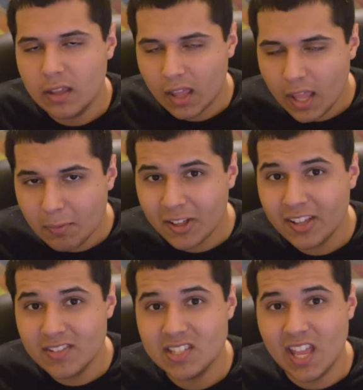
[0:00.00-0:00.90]
gameplay
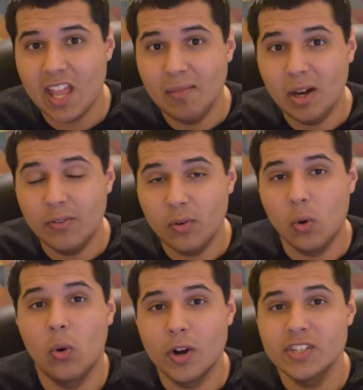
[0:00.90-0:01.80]
of this game, of
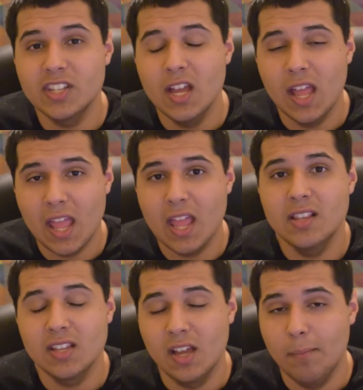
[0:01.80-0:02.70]
course,
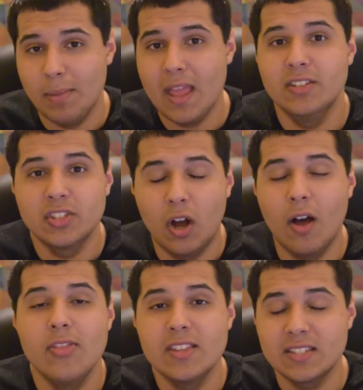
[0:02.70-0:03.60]
is based
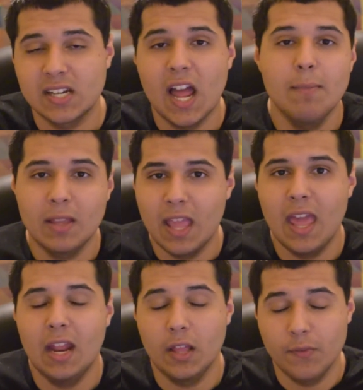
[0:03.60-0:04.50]
on this time
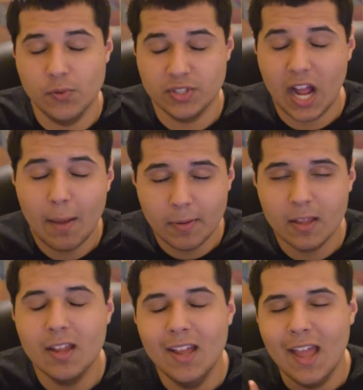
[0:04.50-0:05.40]
mechanic of you
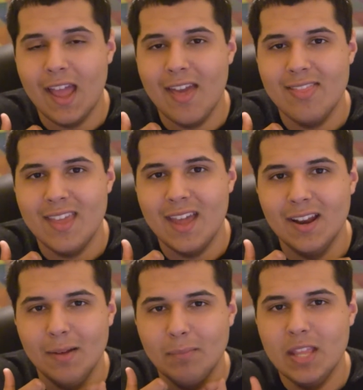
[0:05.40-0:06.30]
stopping, and then
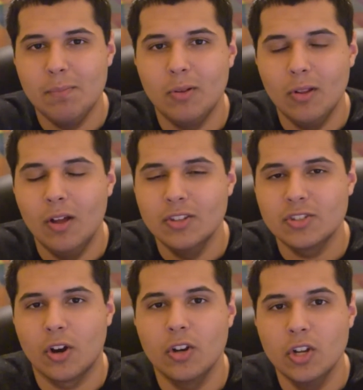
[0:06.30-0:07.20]
people
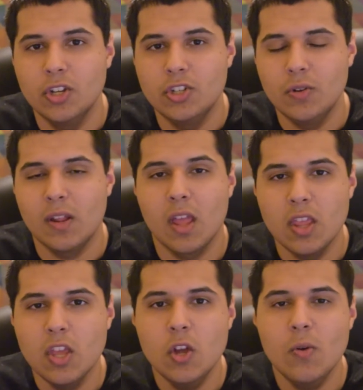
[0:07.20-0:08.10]
start shooting at
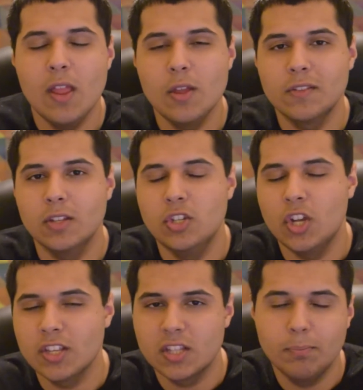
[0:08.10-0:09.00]
you, and you have to
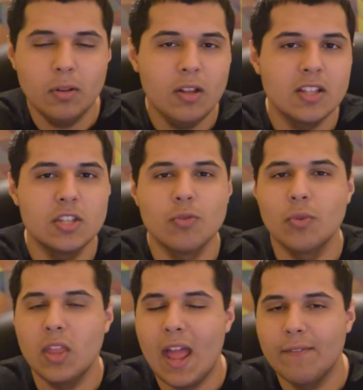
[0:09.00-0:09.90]
adjust the bullets, and you
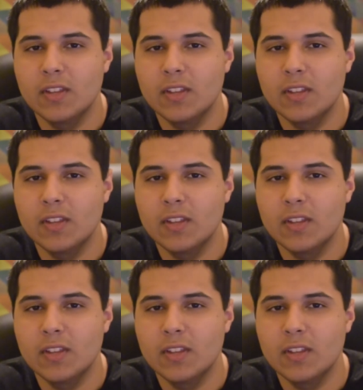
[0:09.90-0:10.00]
really have